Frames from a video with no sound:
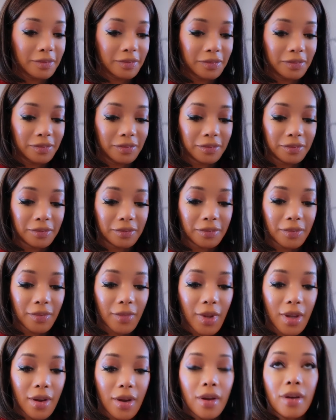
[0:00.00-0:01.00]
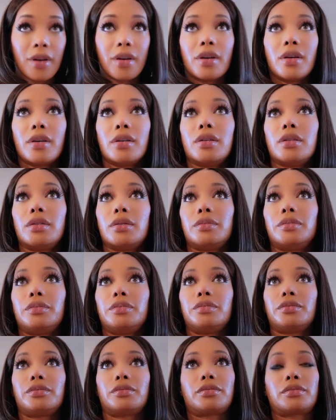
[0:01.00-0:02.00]

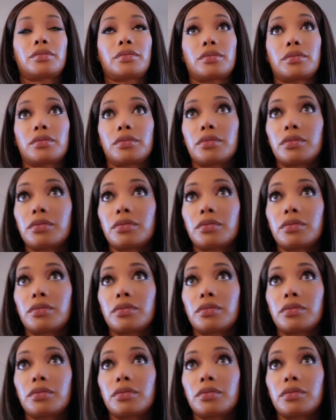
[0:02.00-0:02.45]
Nobody speaks.